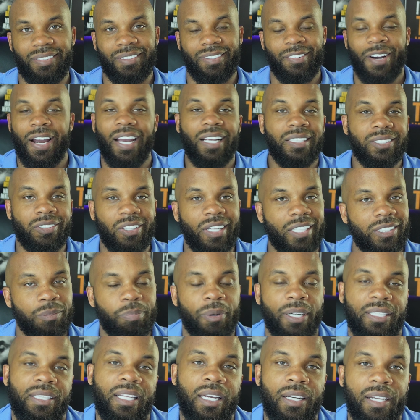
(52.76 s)
Right? So let's
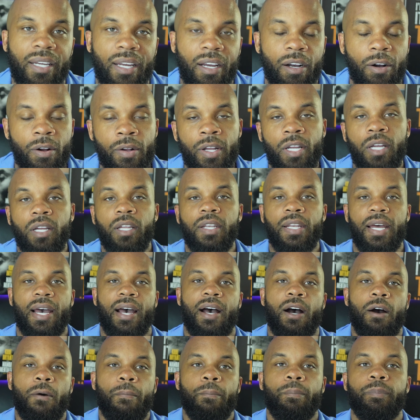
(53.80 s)
break that down.
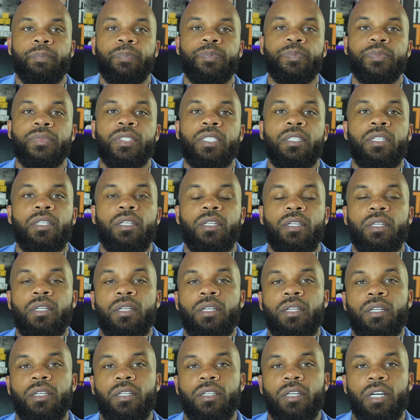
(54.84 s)
Now,
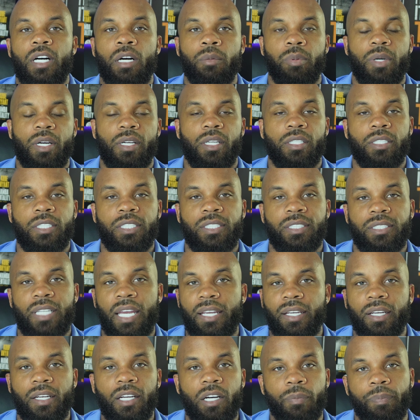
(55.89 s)
I'm gonna
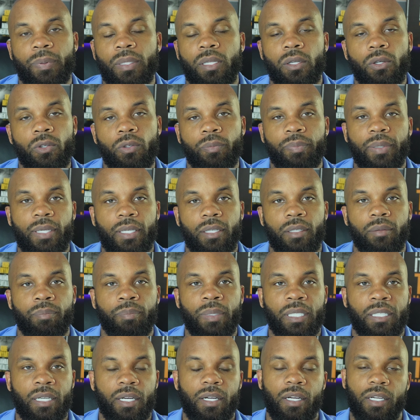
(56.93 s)
shake it up a little bit
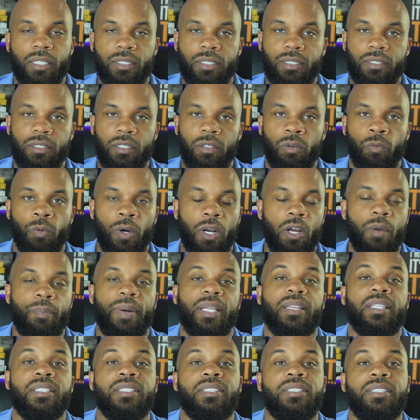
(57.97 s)
because what I'm
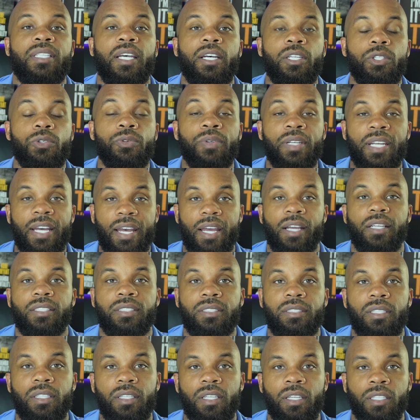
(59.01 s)
about to tell you
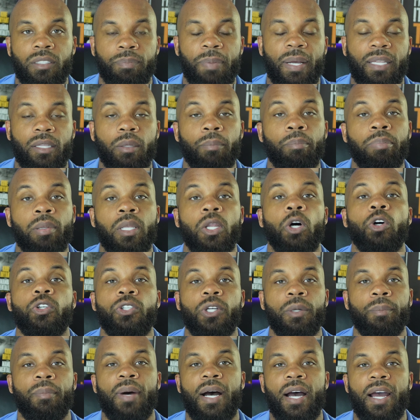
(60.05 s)
next is about to blow
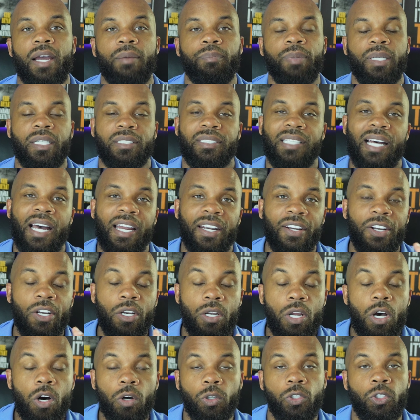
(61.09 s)
your mind because I
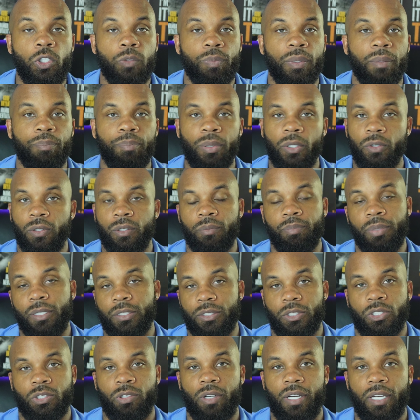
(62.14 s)
know you've been building
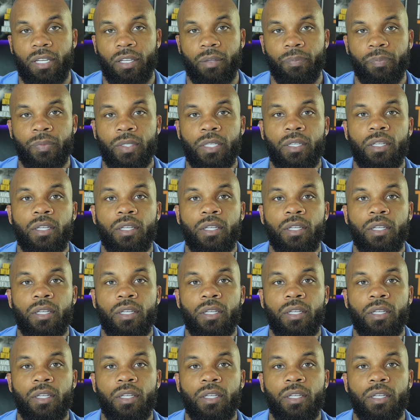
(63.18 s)
business credit